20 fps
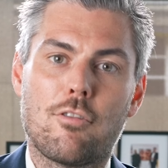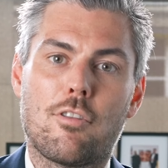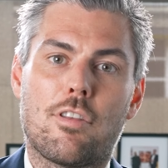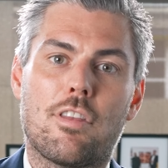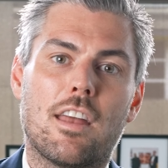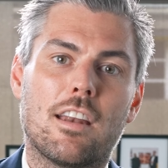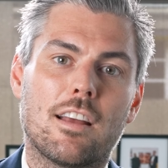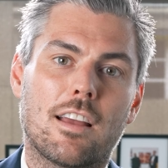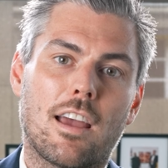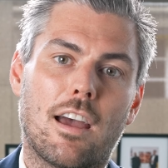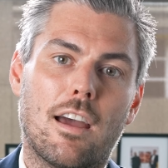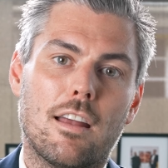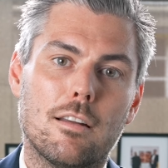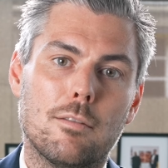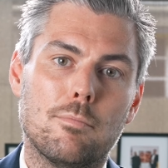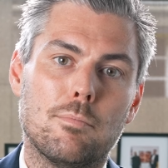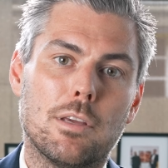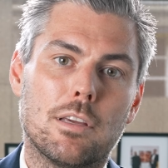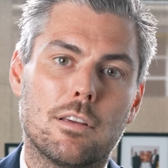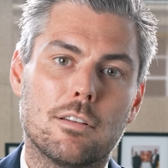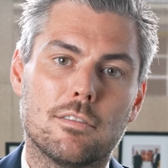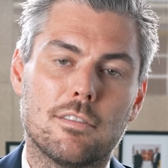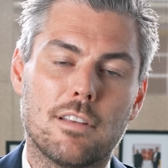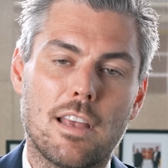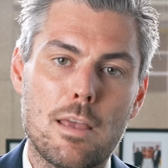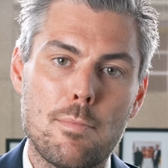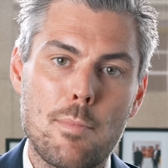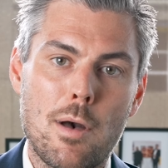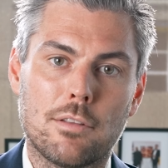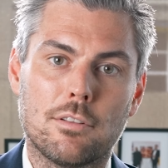are authenticated because
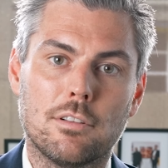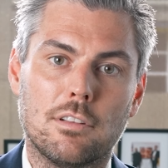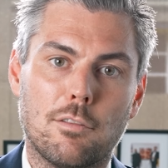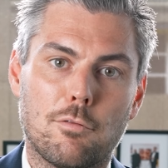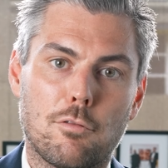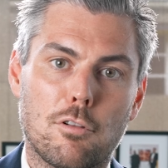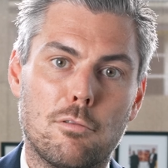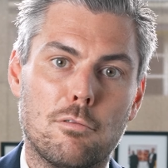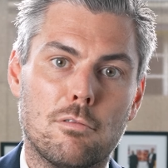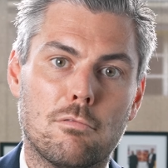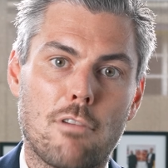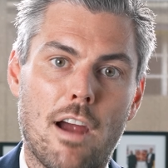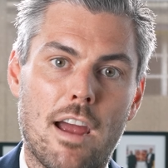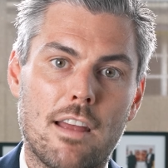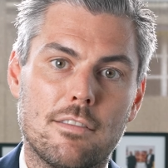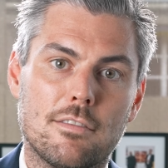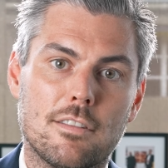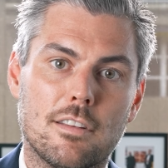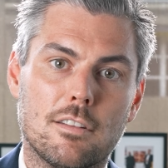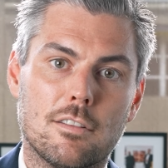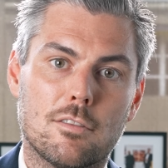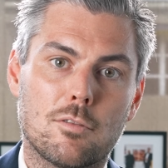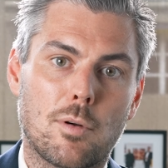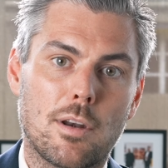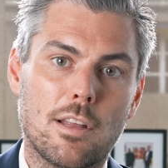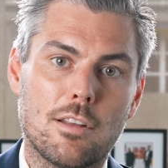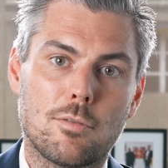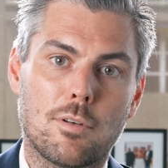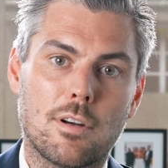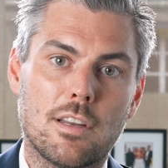email delivery rates in
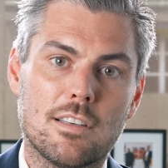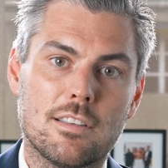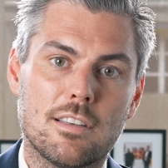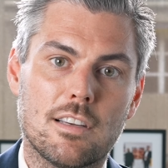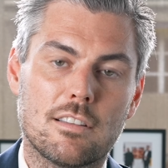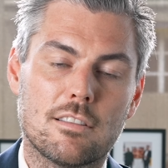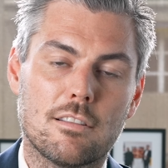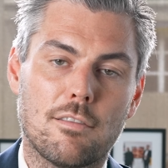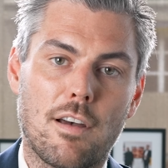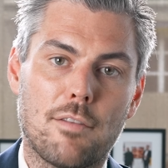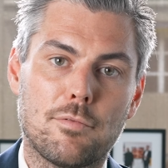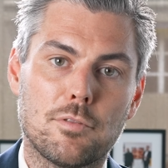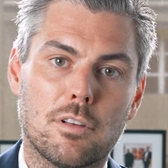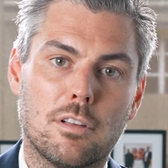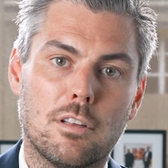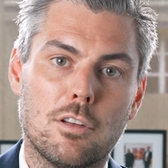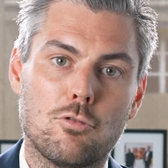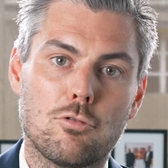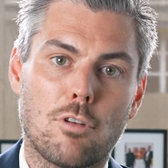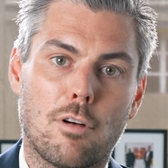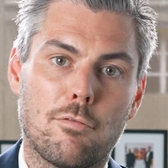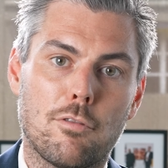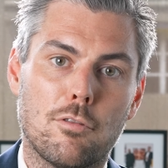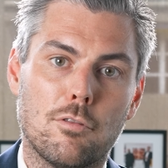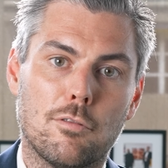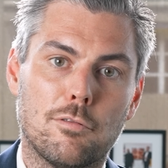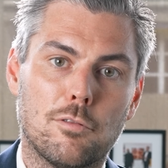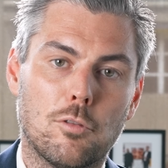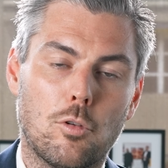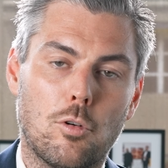2026 have absolutely dropped through
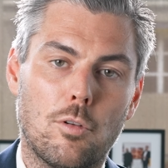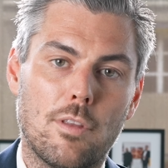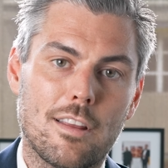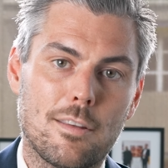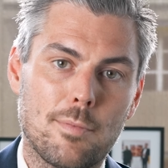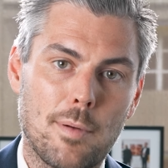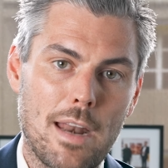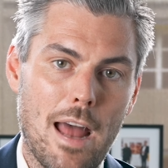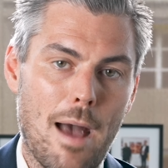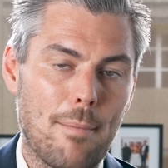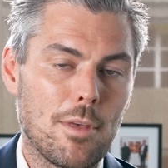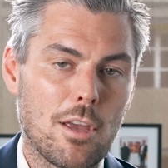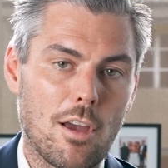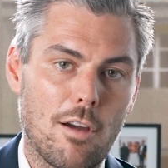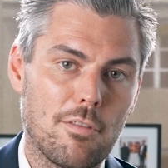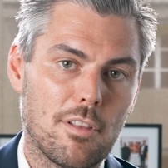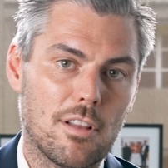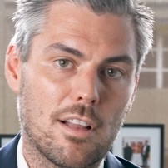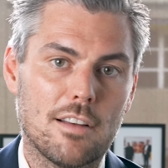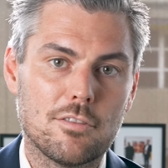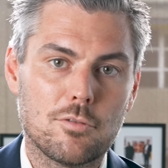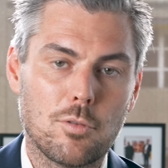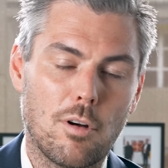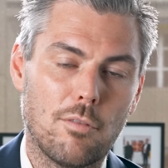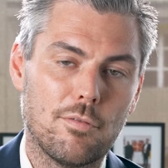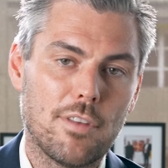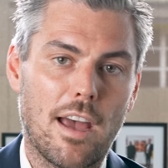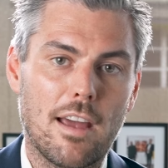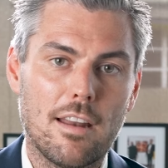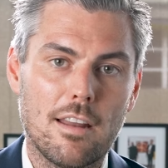the floor. That's been happening over the last
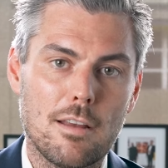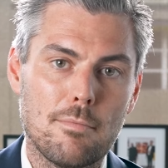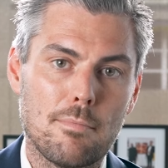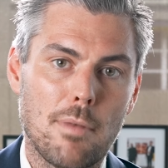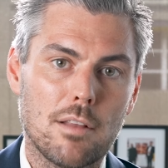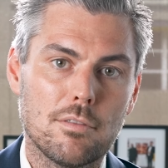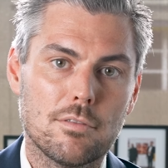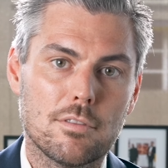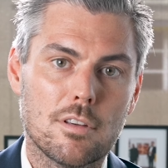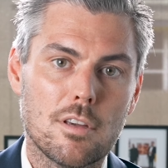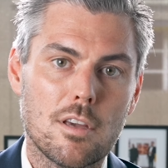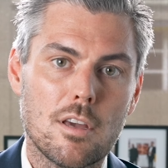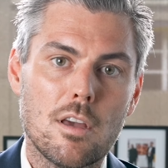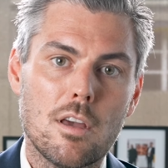12 to 18 months.